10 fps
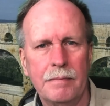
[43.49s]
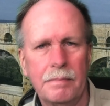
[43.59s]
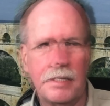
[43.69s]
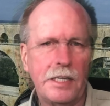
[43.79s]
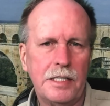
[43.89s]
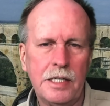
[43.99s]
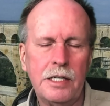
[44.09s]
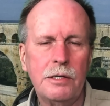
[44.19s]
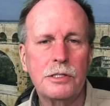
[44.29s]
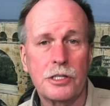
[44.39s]
But they did
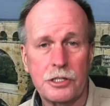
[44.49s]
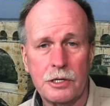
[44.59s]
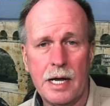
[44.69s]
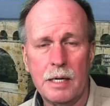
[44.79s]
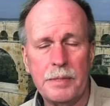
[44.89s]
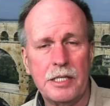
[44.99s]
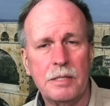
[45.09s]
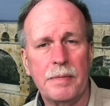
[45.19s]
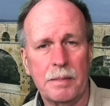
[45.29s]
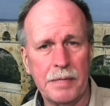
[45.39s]
use astronomy to
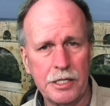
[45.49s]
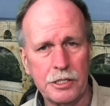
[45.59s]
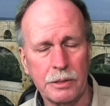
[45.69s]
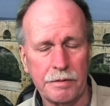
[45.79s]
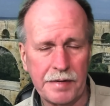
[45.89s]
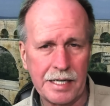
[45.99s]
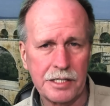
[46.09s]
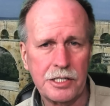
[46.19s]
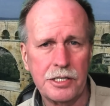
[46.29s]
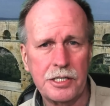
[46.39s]
make major
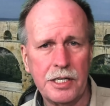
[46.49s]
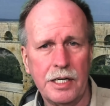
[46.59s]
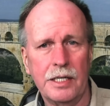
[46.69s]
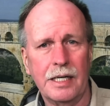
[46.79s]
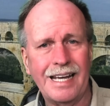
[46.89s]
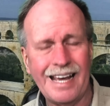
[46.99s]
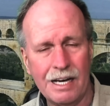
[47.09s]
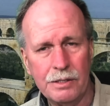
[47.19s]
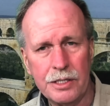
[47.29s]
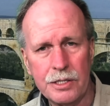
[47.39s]
advances in
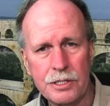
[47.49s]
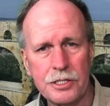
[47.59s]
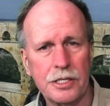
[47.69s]
calendars.